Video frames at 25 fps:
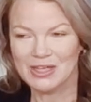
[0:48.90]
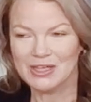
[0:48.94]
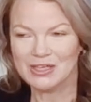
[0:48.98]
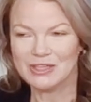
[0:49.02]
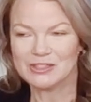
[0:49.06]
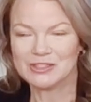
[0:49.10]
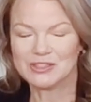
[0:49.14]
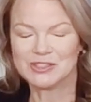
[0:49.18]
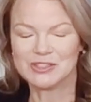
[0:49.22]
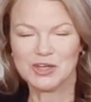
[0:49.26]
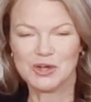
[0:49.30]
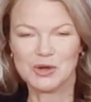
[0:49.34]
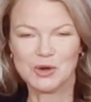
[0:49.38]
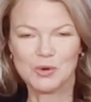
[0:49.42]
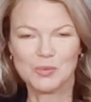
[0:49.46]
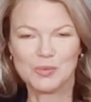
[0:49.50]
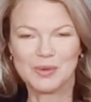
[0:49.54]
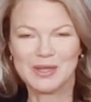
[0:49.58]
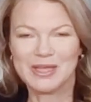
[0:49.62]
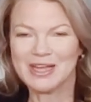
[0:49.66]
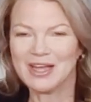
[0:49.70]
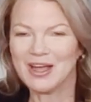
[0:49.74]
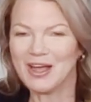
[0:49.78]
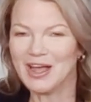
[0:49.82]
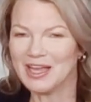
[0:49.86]
So
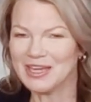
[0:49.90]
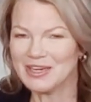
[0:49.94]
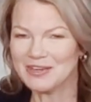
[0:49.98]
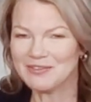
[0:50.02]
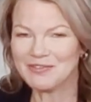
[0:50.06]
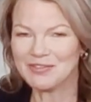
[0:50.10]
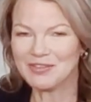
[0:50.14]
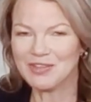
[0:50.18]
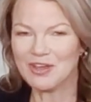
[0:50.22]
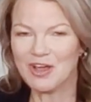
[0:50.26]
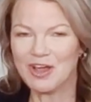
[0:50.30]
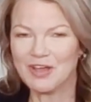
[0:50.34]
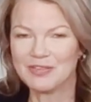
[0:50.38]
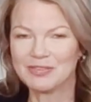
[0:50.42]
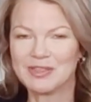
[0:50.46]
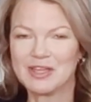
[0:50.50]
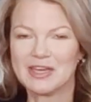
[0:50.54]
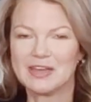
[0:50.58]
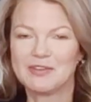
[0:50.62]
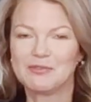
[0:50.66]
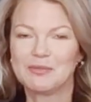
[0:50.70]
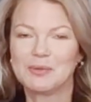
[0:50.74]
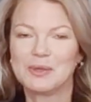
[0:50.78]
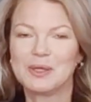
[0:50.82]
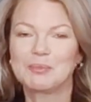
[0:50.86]
we kind of thought that
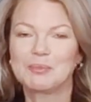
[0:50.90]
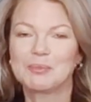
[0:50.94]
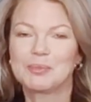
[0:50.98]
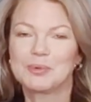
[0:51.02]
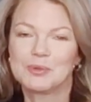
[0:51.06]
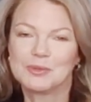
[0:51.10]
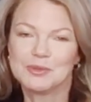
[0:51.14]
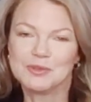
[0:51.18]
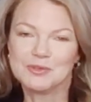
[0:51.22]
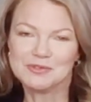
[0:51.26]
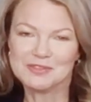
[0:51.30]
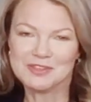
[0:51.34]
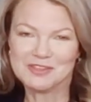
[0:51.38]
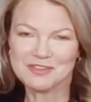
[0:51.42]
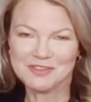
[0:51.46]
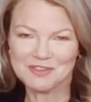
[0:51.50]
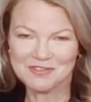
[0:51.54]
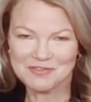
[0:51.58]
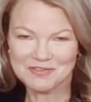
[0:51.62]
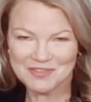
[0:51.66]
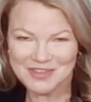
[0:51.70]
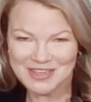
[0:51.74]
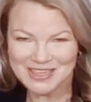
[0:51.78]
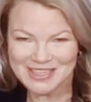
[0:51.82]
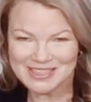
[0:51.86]
if we improved the
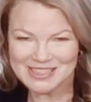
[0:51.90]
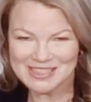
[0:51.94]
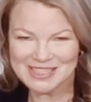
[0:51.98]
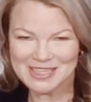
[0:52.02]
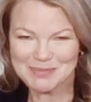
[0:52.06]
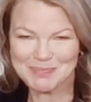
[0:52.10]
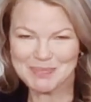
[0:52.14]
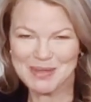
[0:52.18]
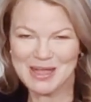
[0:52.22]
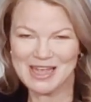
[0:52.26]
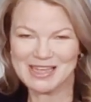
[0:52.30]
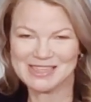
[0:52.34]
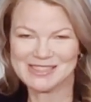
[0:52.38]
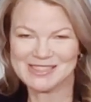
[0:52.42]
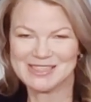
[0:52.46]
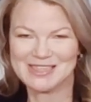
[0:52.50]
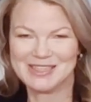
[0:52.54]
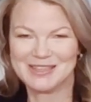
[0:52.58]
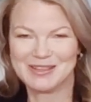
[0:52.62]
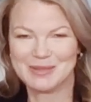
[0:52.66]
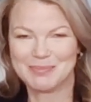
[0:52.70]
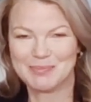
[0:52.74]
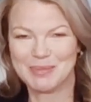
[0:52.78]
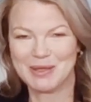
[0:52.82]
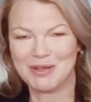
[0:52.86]
fitness capacity
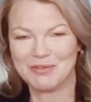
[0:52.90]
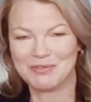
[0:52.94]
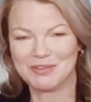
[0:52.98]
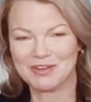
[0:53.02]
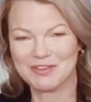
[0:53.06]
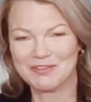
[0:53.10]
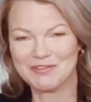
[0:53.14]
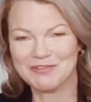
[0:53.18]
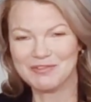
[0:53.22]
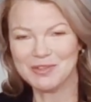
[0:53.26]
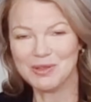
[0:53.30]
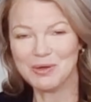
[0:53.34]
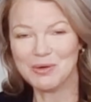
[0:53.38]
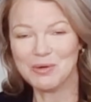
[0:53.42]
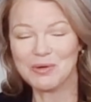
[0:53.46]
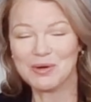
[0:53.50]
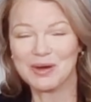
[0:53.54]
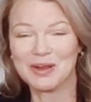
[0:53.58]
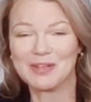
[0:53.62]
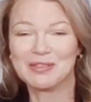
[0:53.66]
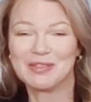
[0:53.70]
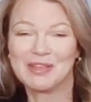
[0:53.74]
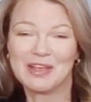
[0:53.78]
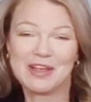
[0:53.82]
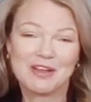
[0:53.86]
in the pelvic floor
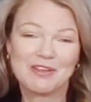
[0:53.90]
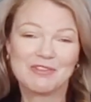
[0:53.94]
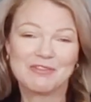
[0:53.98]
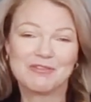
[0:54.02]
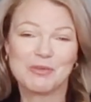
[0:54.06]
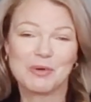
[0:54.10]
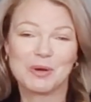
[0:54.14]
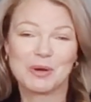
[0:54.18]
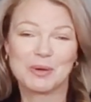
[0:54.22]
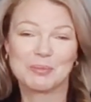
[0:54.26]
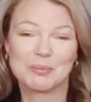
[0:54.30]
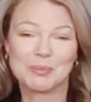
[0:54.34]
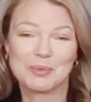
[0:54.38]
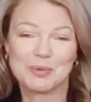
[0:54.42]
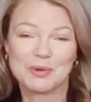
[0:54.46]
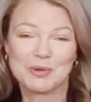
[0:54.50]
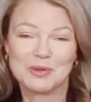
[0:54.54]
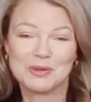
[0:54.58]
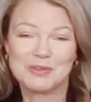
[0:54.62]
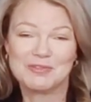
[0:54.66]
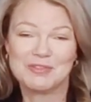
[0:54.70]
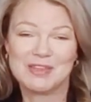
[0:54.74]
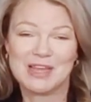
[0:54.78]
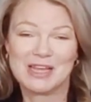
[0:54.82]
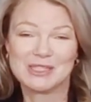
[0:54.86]
and therefore
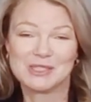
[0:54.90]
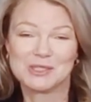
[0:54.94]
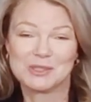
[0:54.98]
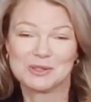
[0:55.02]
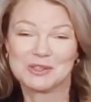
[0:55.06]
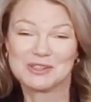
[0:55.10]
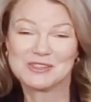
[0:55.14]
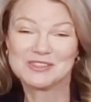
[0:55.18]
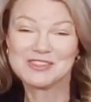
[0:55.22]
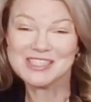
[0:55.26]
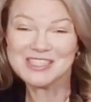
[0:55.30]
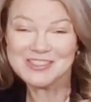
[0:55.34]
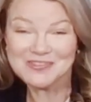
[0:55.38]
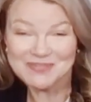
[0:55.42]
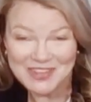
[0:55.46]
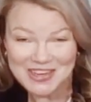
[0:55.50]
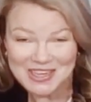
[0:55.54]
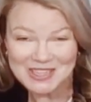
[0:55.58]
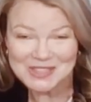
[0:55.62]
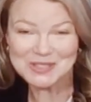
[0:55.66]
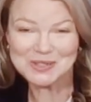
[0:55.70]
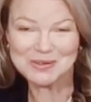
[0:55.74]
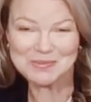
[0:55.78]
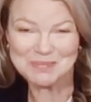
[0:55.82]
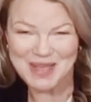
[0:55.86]
improved that sort of
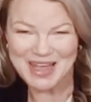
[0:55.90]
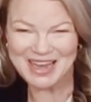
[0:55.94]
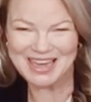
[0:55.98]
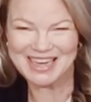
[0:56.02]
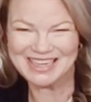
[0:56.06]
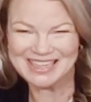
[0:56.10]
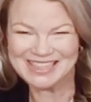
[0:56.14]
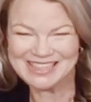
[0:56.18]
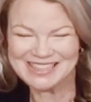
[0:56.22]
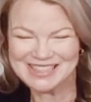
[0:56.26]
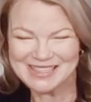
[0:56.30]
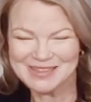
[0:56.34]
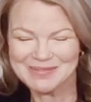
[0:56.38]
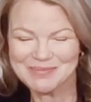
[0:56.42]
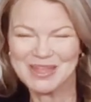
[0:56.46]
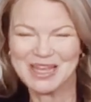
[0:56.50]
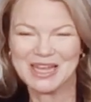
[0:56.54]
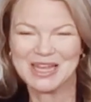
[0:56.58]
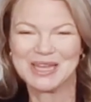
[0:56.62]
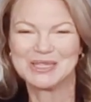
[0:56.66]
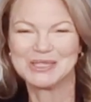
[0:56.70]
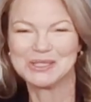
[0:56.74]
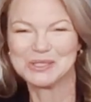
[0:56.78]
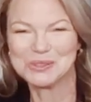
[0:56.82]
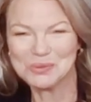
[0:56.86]
sphincter mechanism
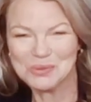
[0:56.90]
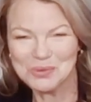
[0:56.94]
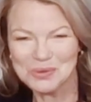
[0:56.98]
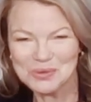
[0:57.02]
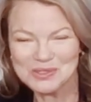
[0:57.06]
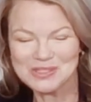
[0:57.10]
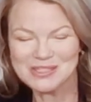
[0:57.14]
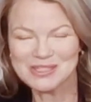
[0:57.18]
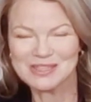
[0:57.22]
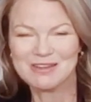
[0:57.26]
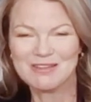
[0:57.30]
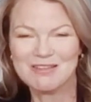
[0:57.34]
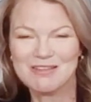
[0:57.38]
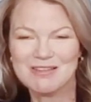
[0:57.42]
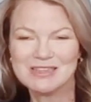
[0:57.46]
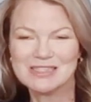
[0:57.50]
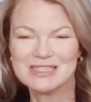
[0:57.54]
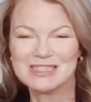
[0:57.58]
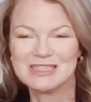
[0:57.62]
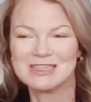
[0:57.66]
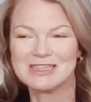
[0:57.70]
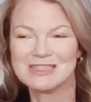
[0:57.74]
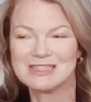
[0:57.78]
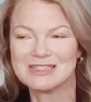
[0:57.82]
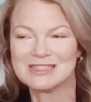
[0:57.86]
that controls the
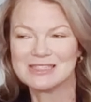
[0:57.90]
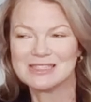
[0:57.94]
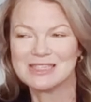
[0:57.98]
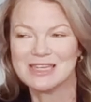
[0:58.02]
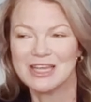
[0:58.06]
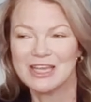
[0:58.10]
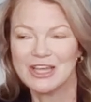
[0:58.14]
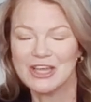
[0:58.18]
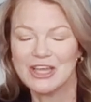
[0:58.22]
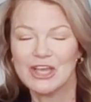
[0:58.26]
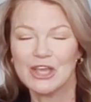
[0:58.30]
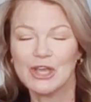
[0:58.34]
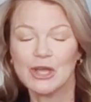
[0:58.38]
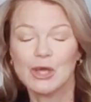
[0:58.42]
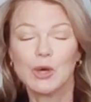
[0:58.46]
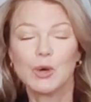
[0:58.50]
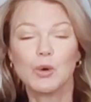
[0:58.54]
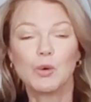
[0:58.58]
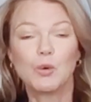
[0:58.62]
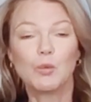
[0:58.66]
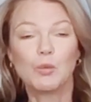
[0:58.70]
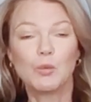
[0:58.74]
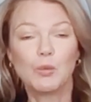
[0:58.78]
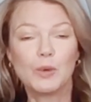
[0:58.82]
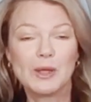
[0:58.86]
continence,
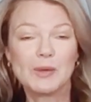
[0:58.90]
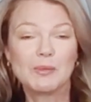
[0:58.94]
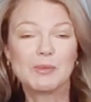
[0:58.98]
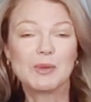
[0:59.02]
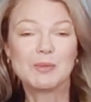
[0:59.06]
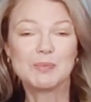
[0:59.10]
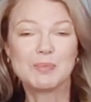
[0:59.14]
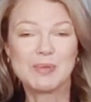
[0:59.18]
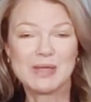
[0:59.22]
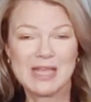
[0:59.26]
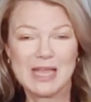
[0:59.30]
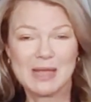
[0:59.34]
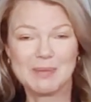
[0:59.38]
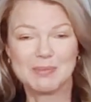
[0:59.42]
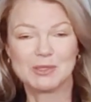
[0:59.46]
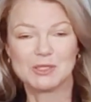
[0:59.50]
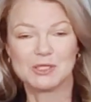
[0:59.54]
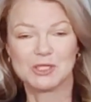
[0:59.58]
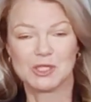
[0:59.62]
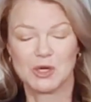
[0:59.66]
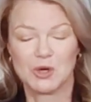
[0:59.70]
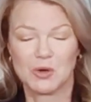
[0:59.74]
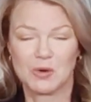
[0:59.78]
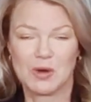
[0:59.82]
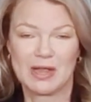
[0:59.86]
we would be able
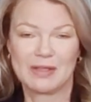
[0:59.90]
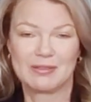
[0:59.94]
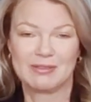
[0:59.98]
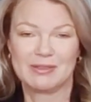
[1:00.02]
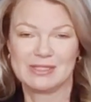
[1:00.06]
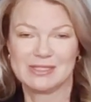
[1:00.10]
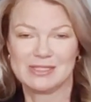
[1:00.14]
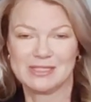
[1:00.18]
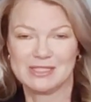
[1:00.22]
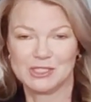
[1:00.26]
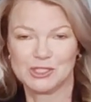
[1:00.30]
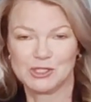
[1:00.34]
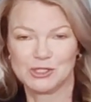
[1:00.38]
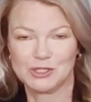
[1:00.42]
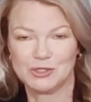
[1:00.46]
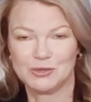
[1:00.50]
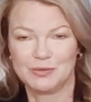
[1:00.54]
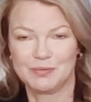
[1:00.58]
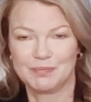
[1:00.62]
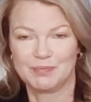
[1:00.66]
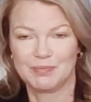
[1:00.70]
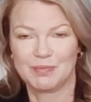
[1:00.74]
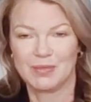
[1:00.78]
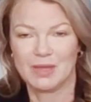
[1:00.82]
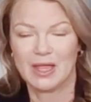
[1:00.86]
to correct this issue.
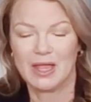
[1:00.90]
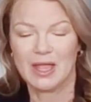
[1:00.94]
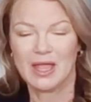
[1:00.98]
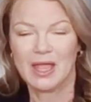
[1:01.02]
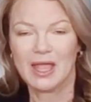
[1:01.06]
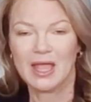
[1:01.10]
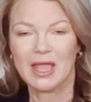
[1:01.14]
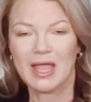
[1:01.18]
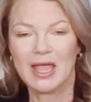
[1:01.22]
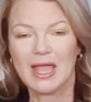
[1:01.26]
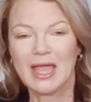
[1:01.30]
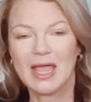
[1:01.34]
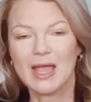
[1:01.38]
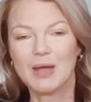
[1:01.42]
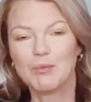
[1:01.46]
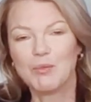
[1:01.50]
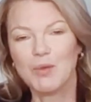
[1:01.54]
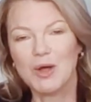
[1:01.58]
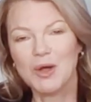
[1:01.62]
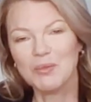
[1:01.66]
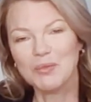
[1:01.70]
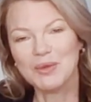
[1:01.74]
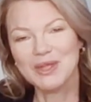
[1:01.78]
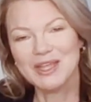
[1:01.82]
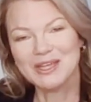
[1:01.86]
And
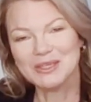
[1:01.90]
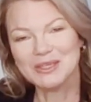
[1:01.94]
what we